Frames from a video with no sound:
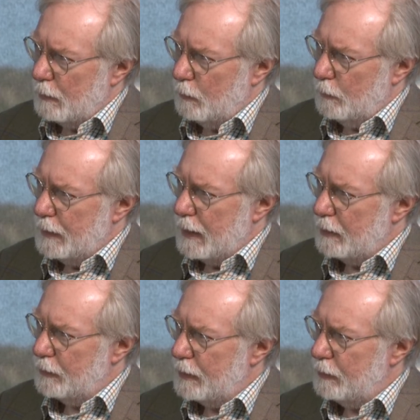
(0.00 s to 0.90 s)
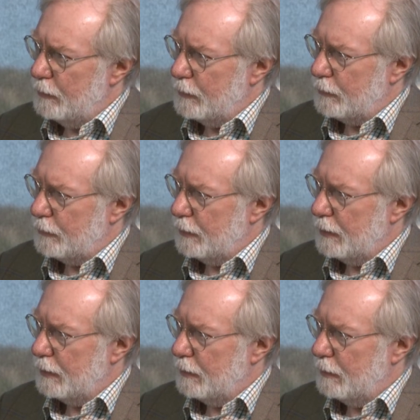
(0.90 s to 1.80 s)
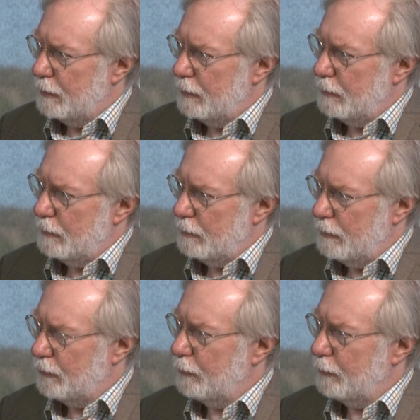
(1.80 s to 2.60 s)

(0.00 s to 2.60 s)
we now know that there's